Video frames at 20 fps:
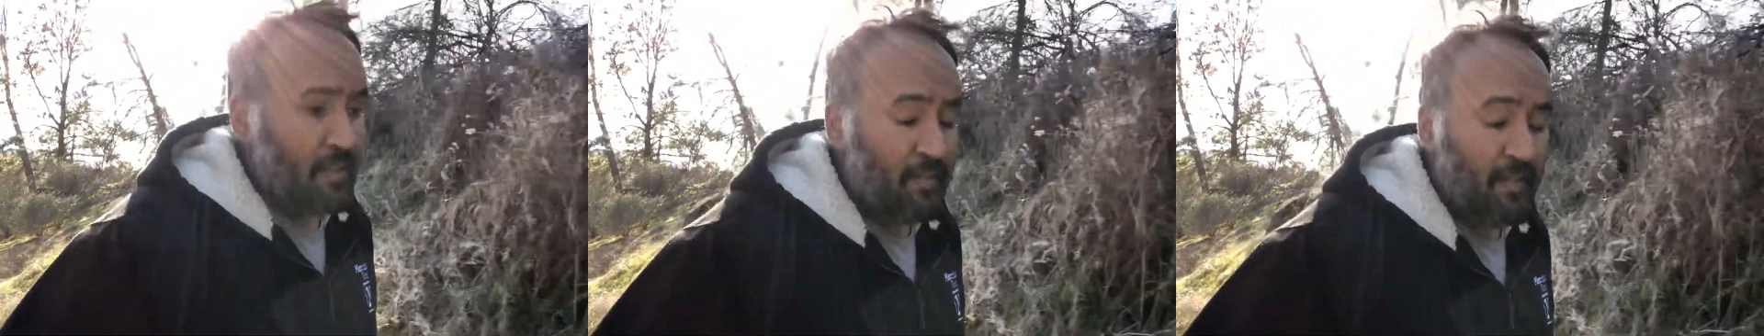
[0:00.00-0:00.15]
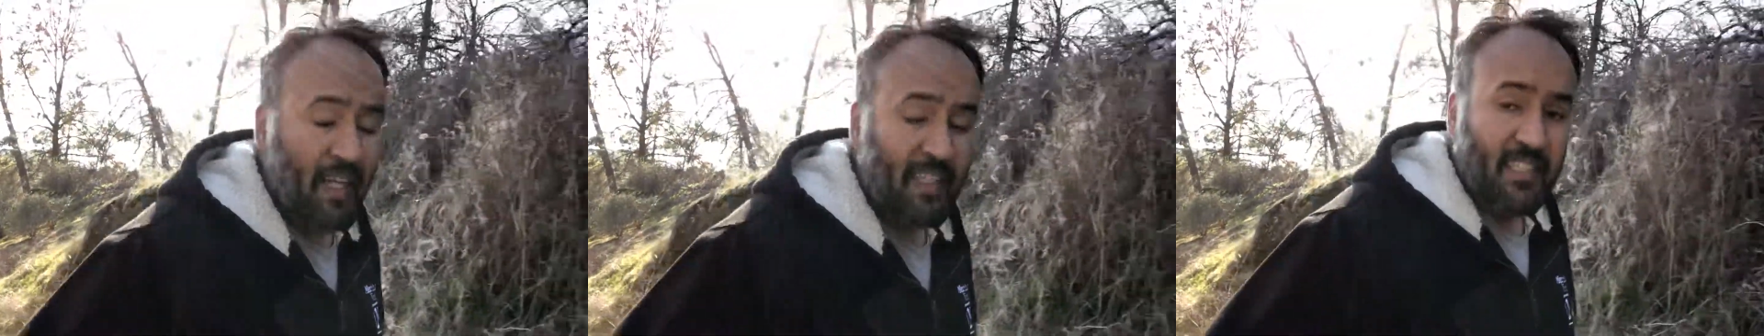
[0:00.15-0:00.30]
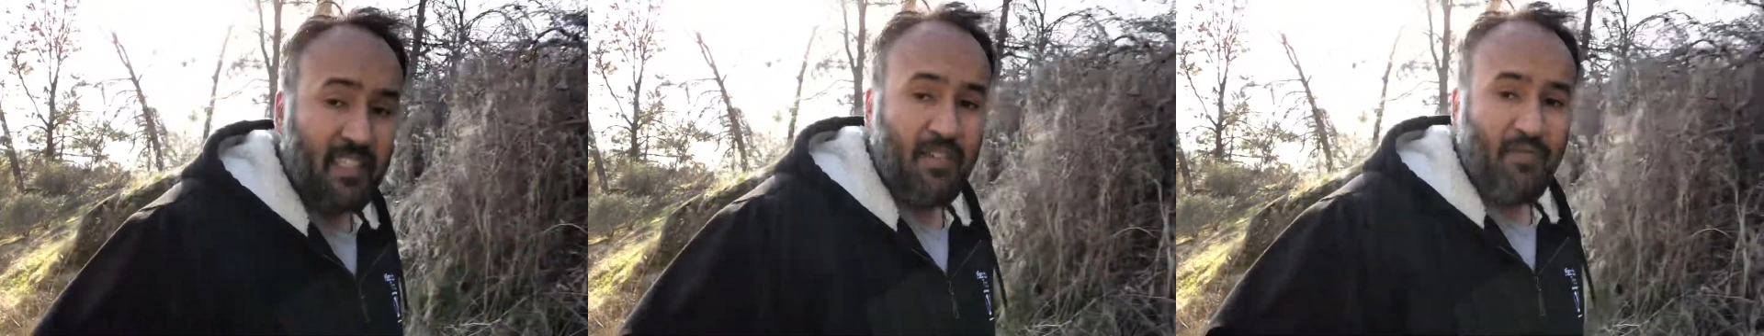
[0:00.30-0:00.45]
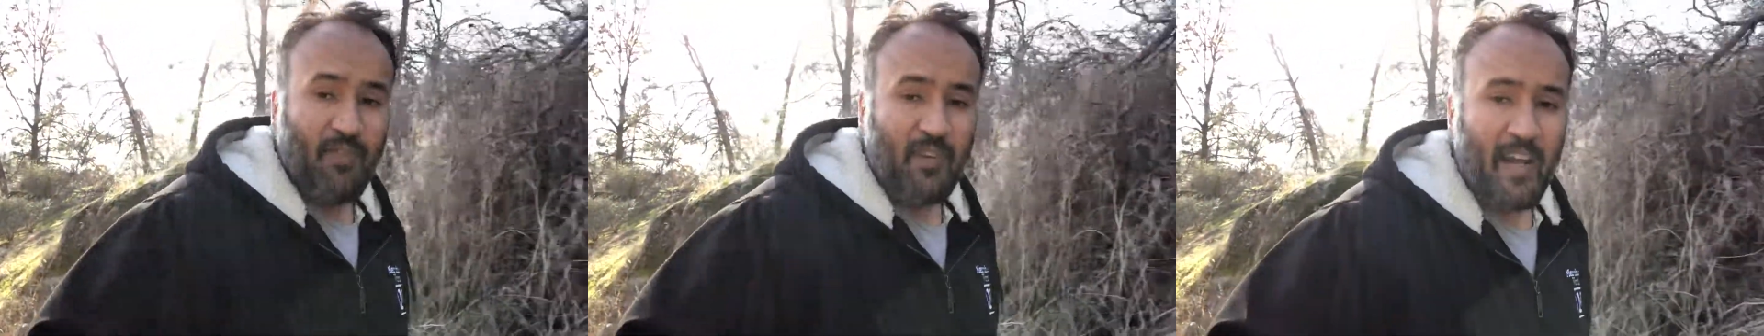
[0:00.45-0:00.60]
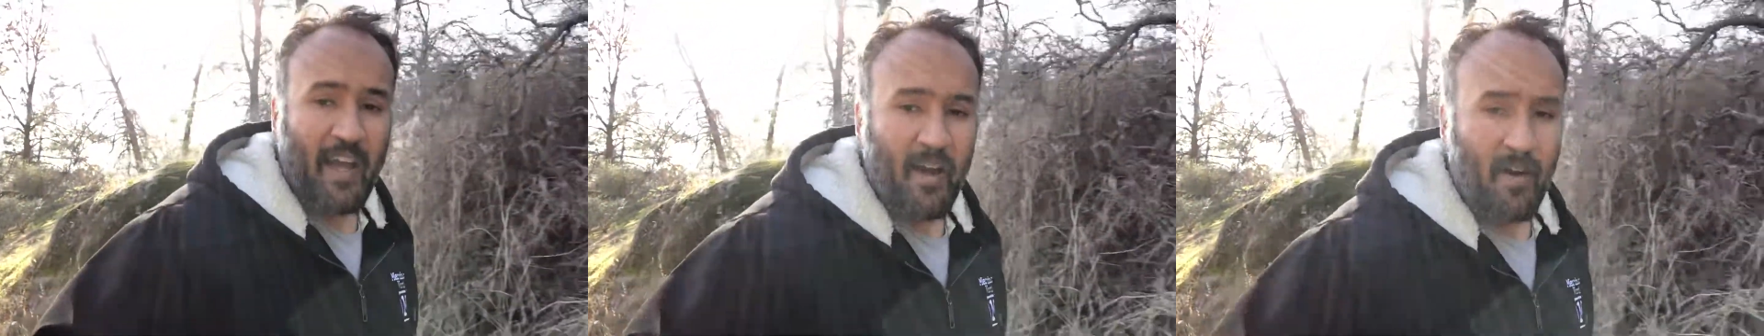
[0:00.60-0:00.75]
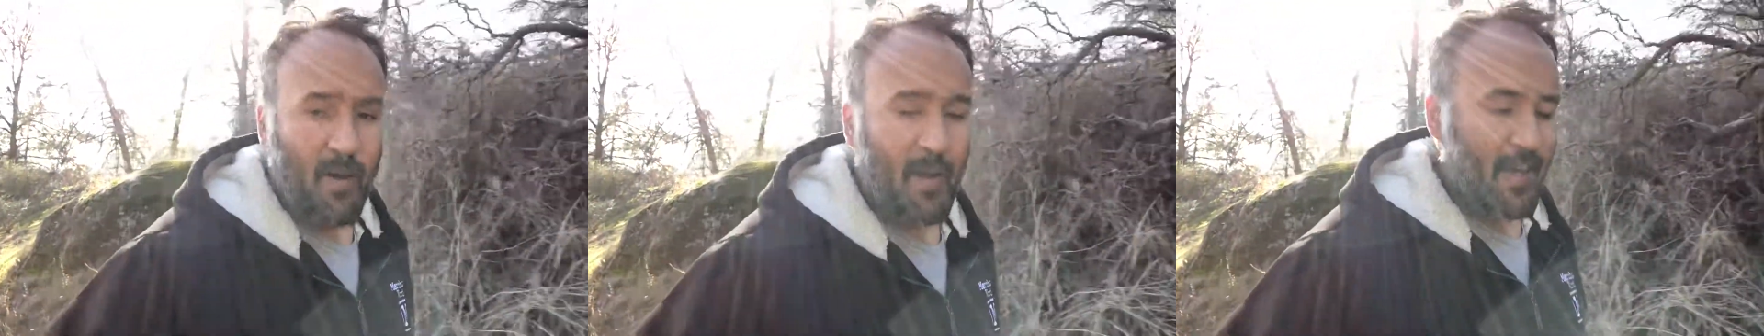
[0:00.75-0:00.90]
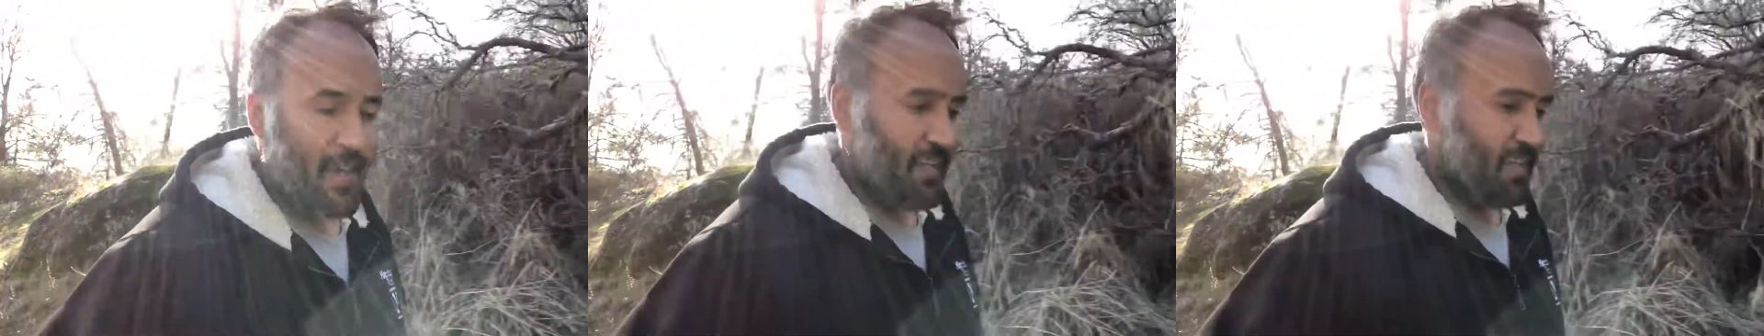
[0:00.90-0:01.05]
that's it for
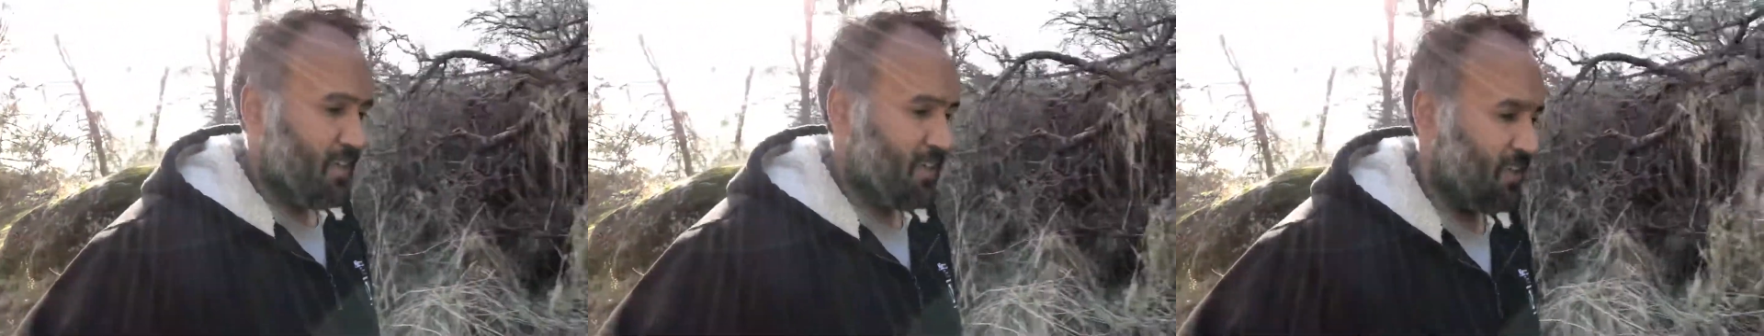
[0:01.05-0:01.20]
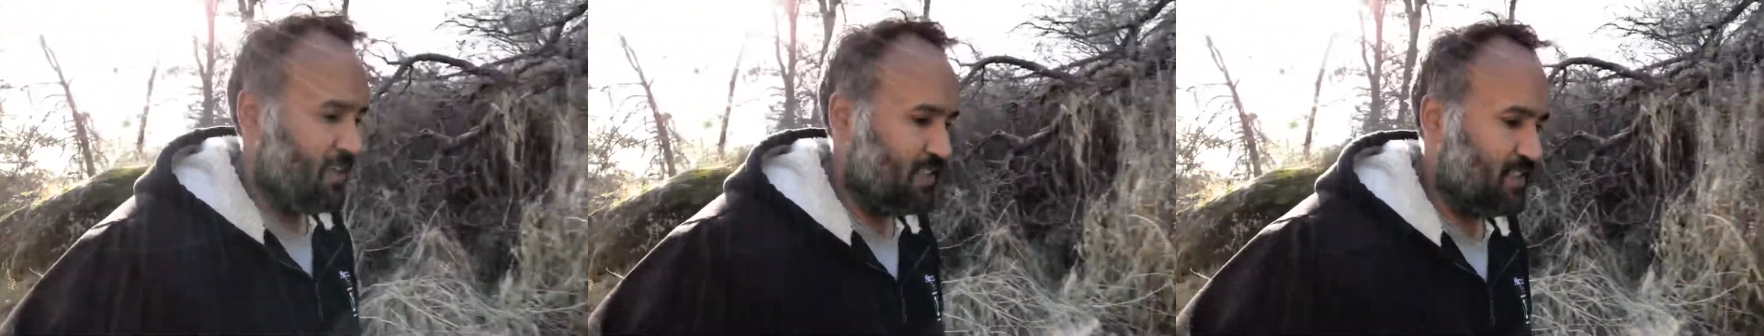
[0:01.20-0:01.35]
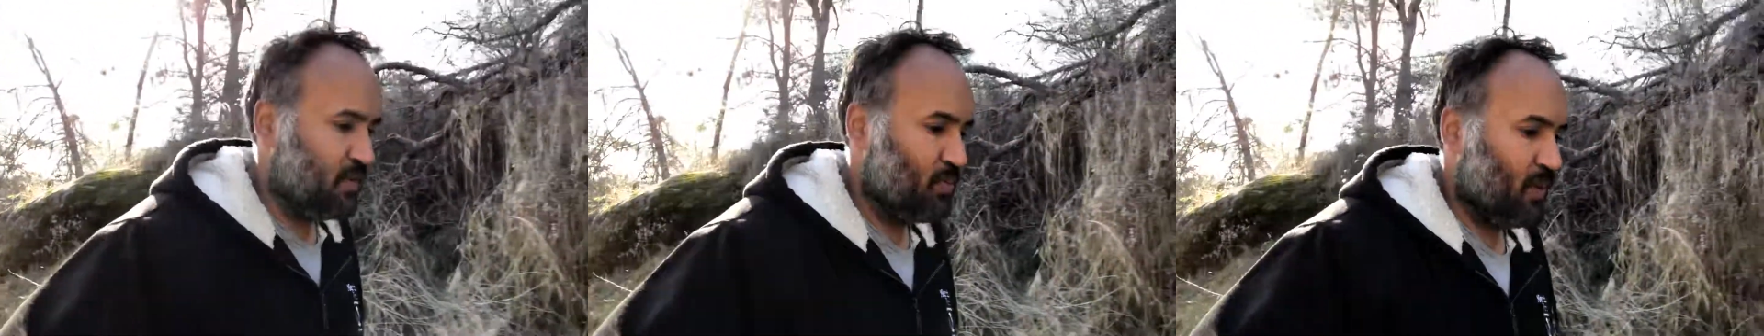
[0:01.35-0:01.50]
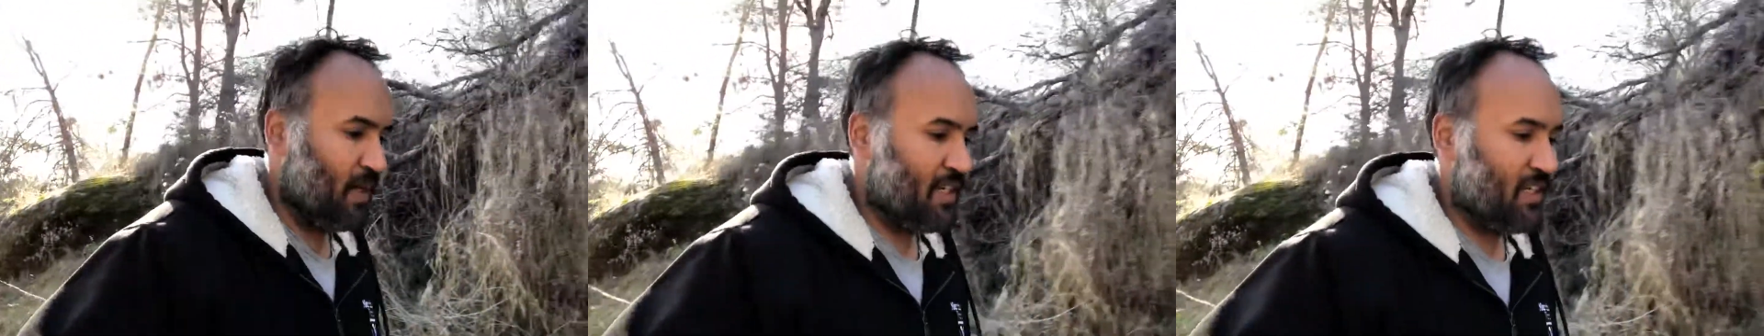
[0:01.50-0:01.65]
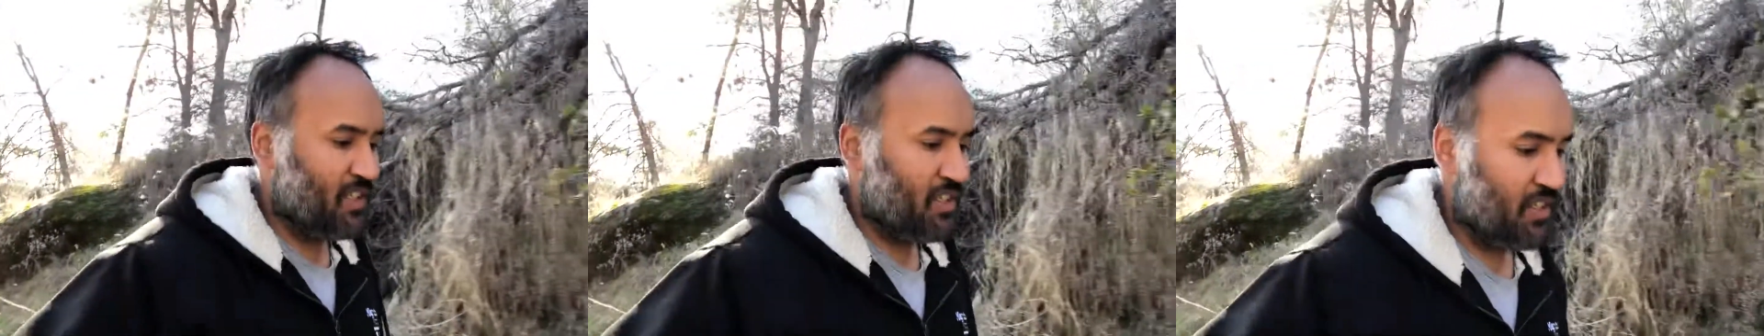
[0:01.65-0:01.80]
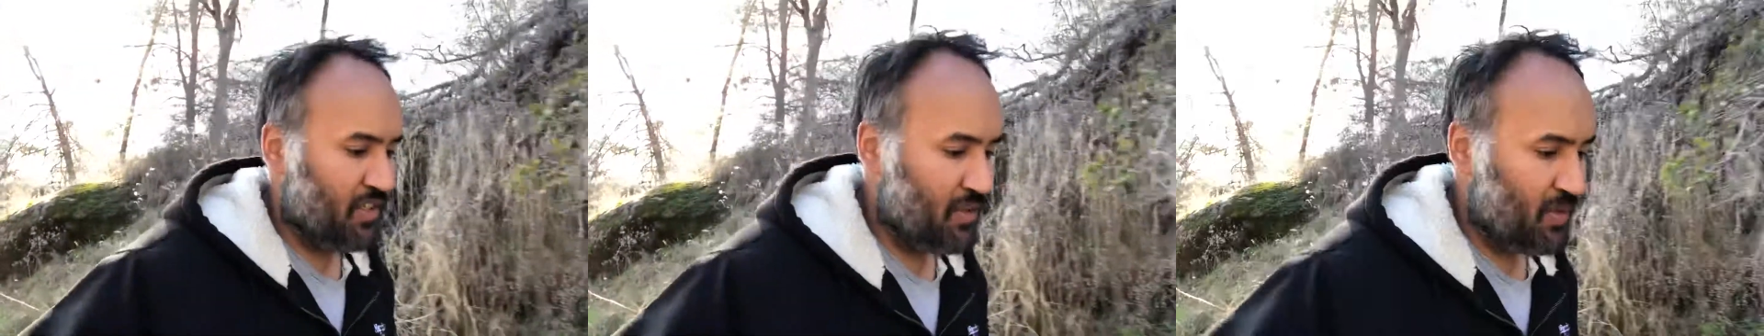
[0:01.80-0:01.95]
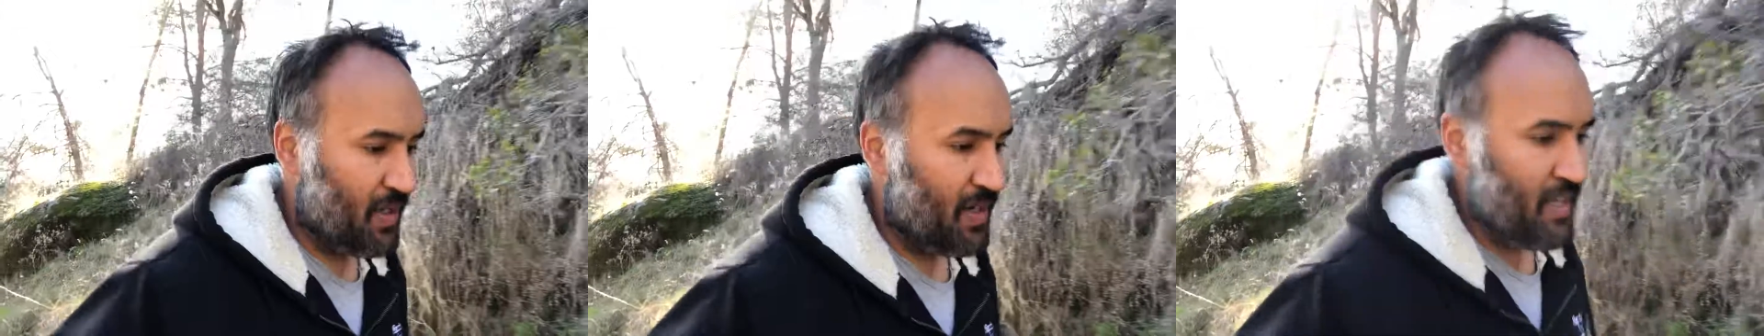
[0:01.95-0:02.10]
now. Just wanted
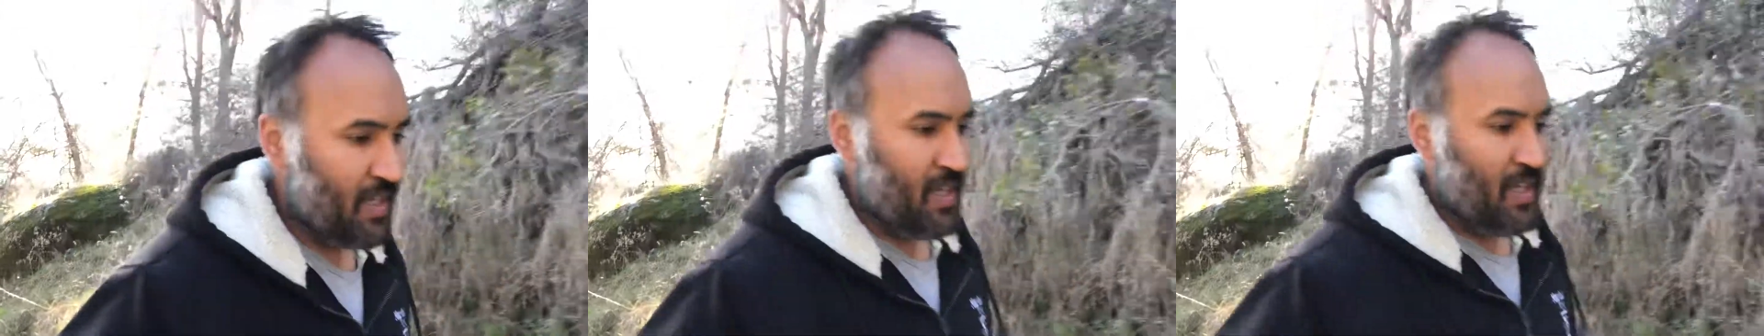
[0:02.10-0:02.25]
to